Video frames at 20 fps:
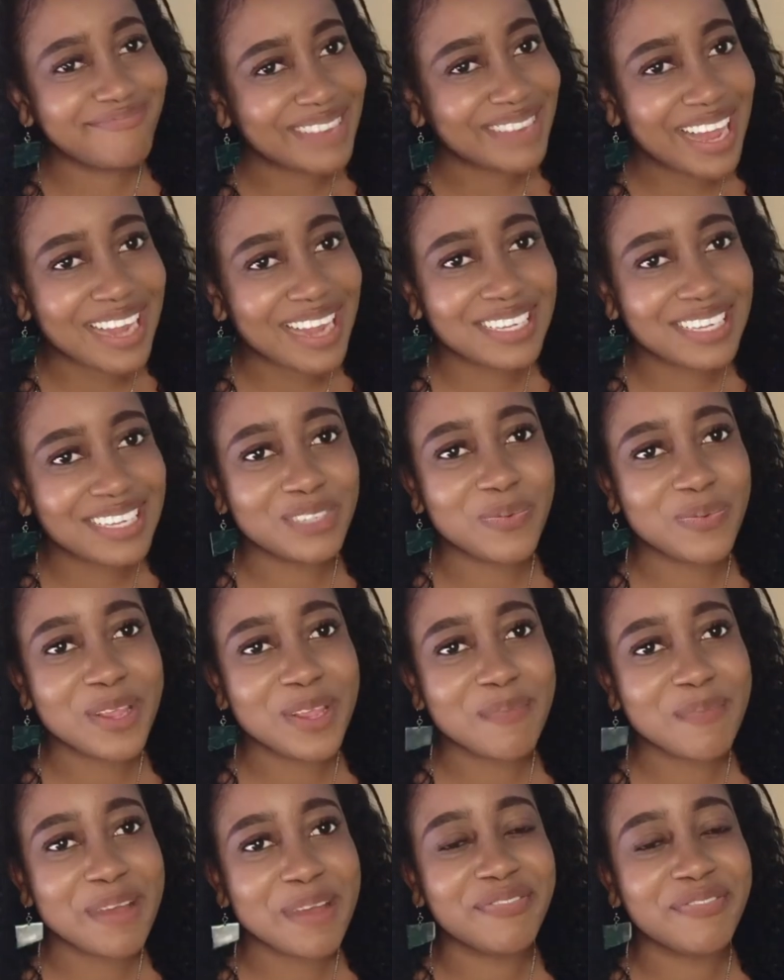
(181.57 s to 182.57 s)
I did
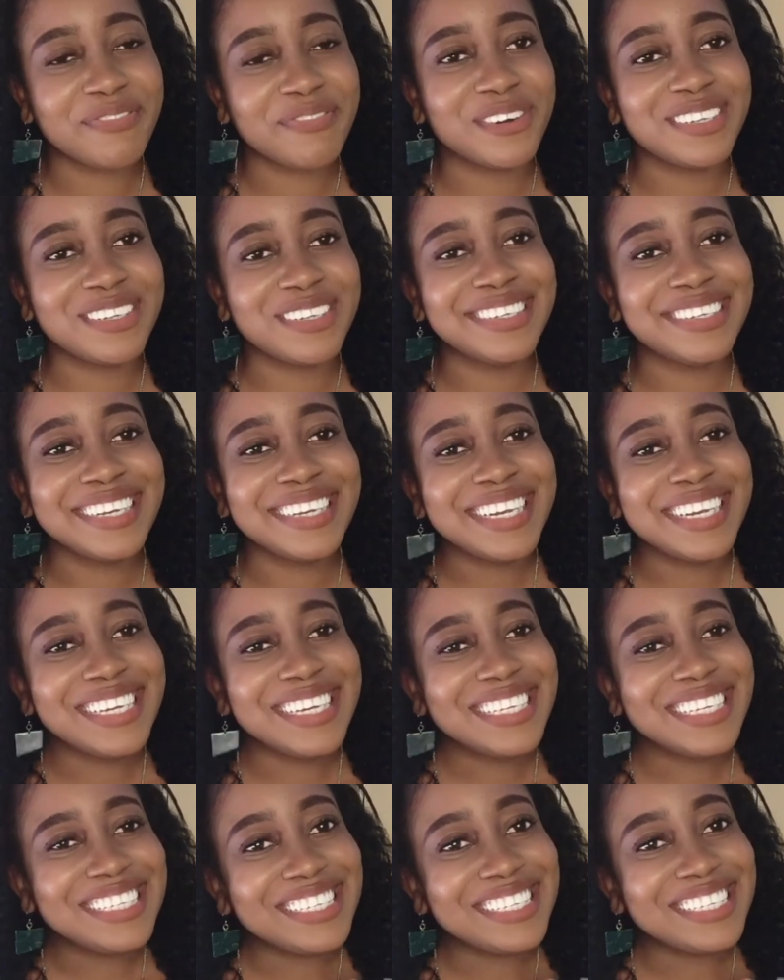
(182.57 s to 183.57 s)
with my phone.
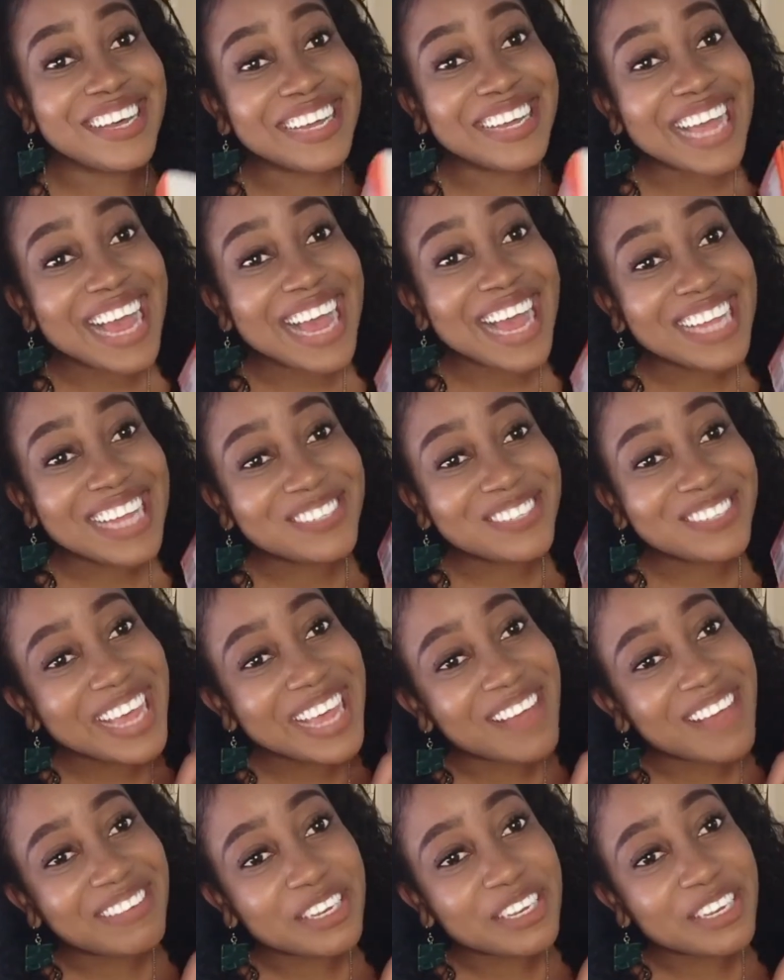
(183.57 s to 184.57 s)
So guys, we
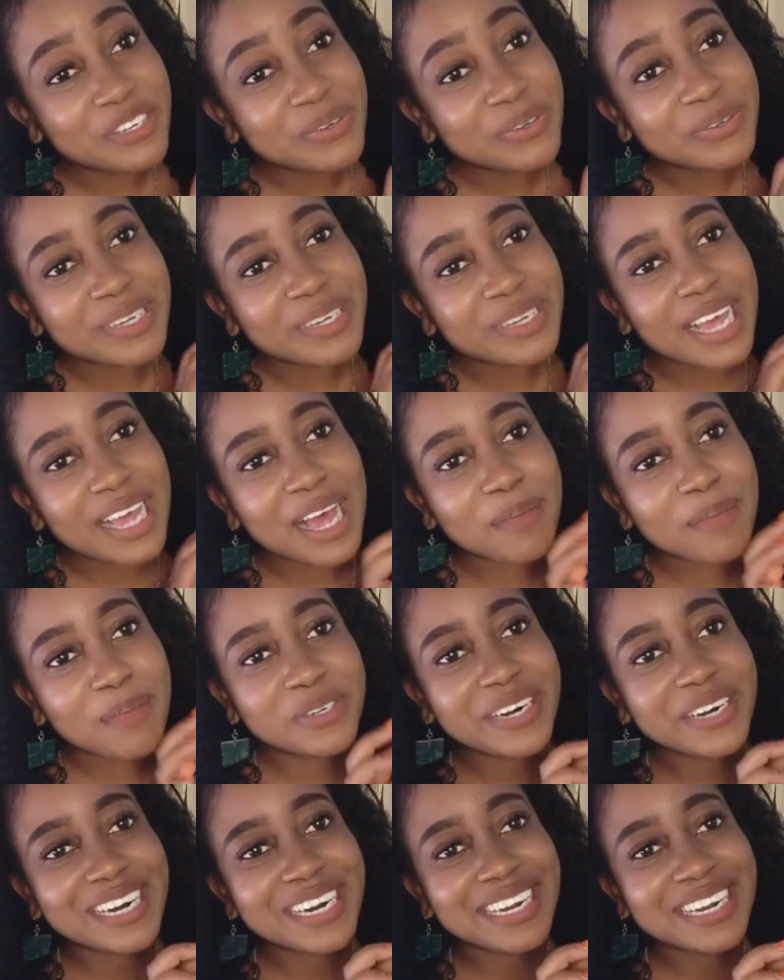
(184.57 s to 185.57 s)
have a new
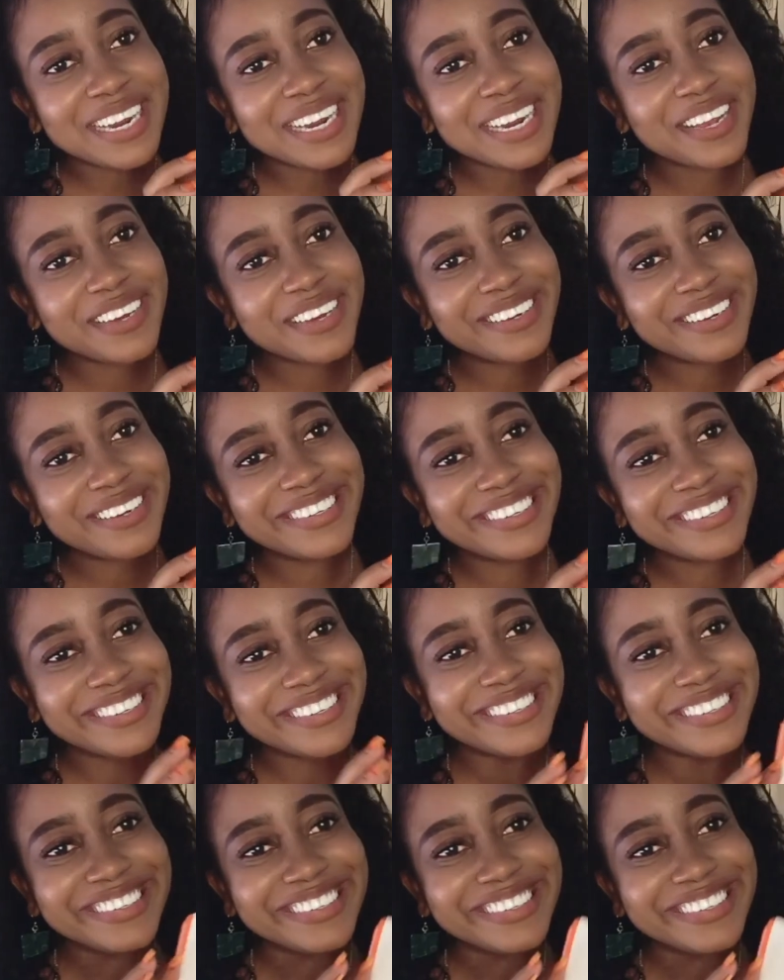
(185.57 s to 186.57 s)
camera
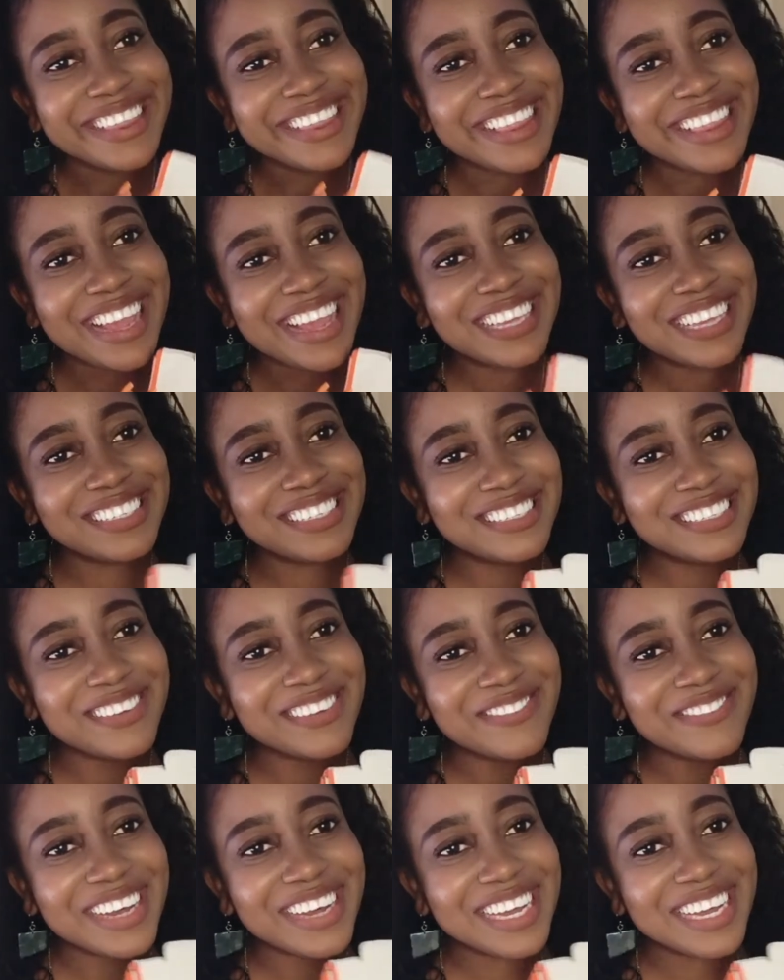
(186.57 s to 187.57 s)
here. Thank you so
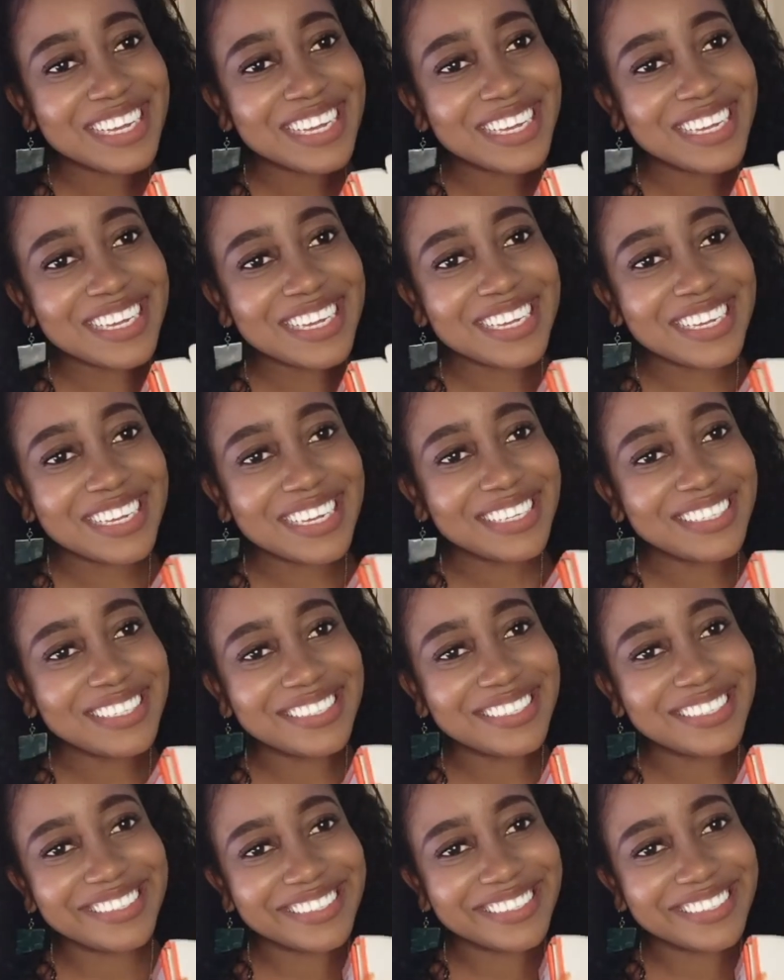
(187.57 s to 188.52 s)
much.